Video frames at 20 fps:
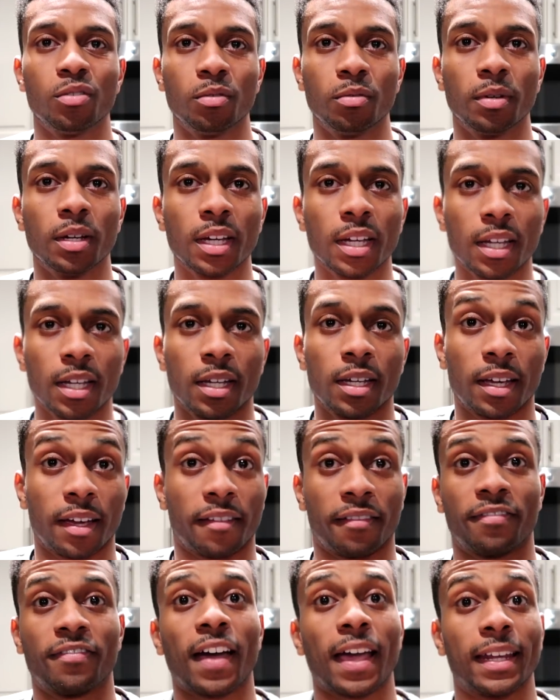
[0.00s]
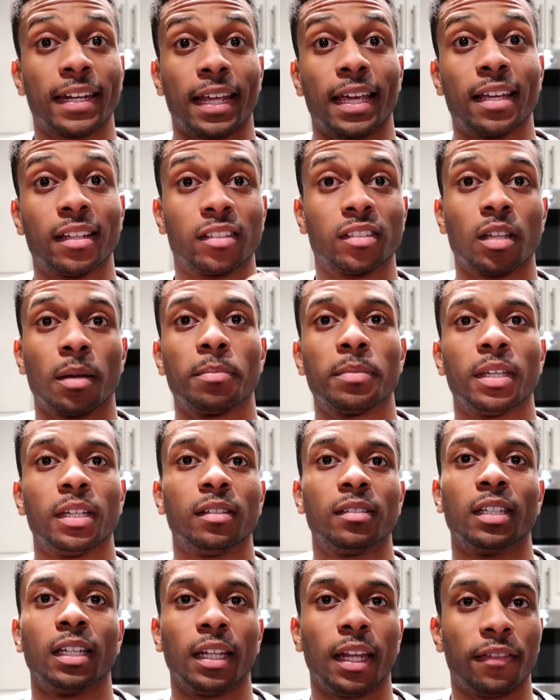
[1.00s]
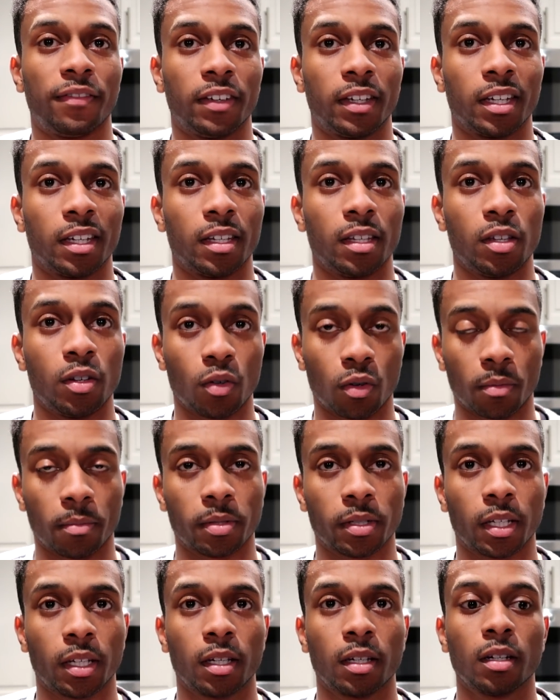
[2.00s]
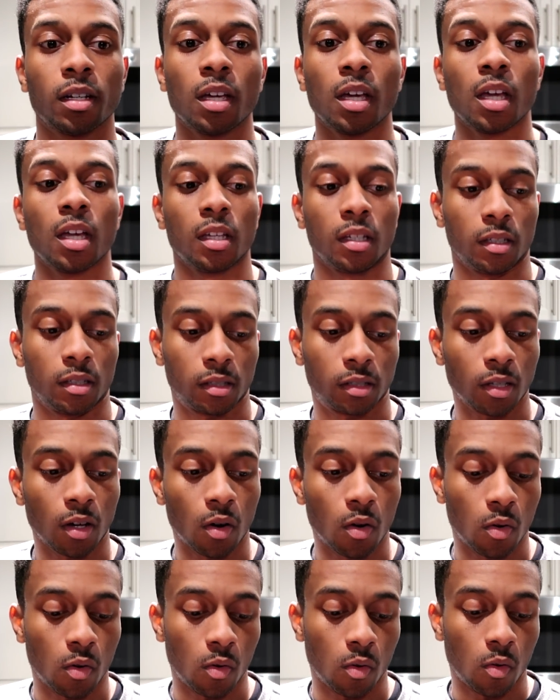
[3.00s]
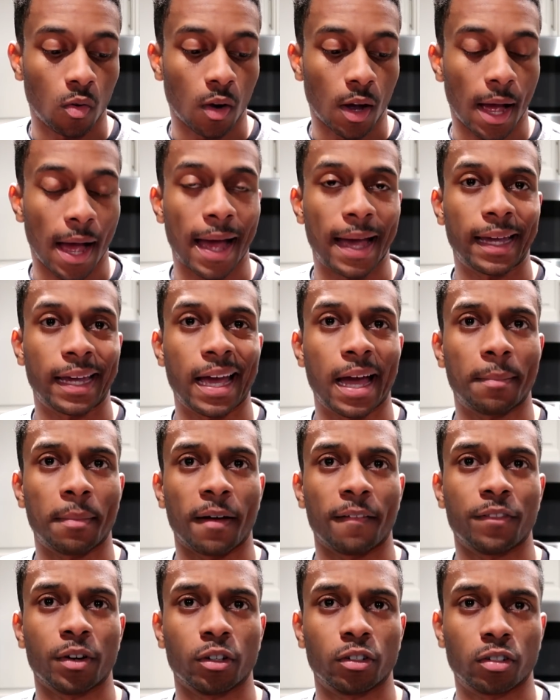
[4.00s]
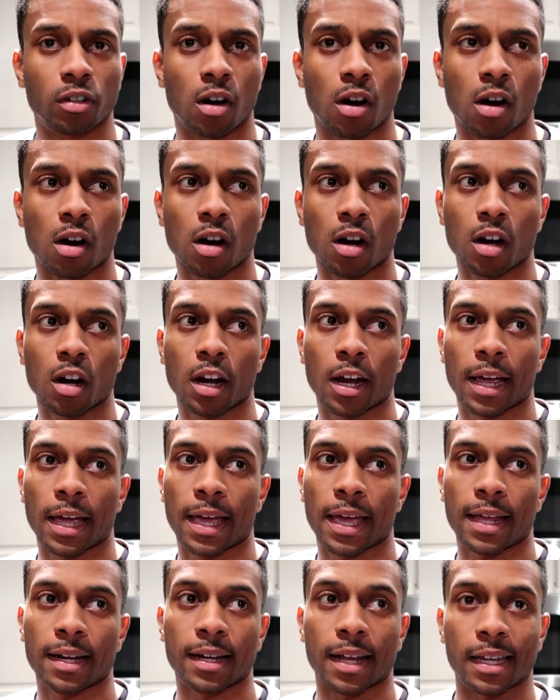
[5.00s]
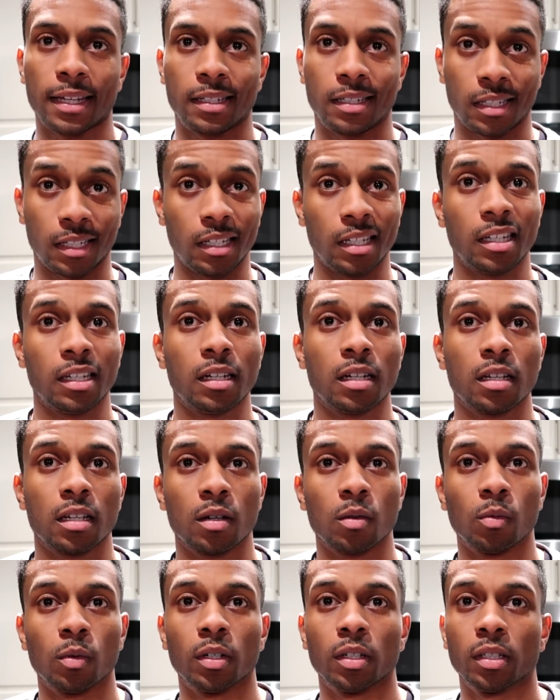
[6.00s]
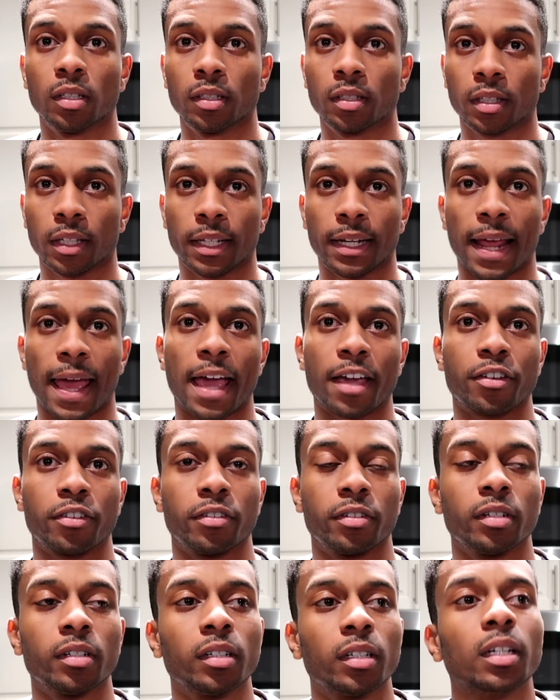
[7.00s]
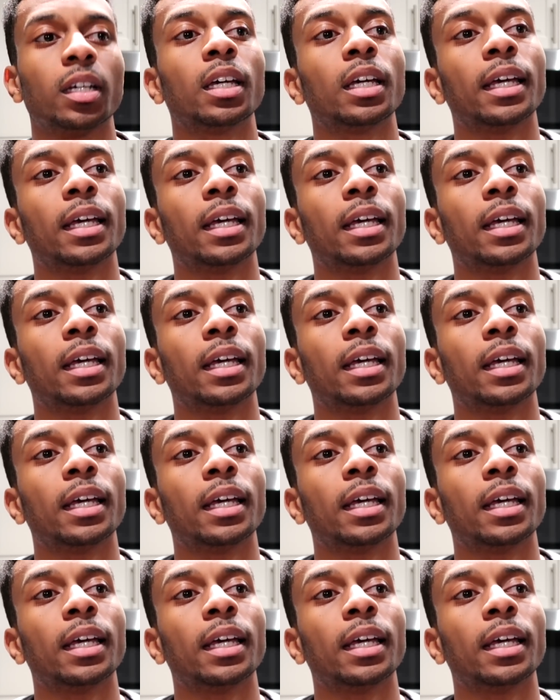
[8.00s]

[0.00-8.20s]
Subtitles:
you have financed something significant, you know what I'm saying? So I got my first car at 19, it was an Acura.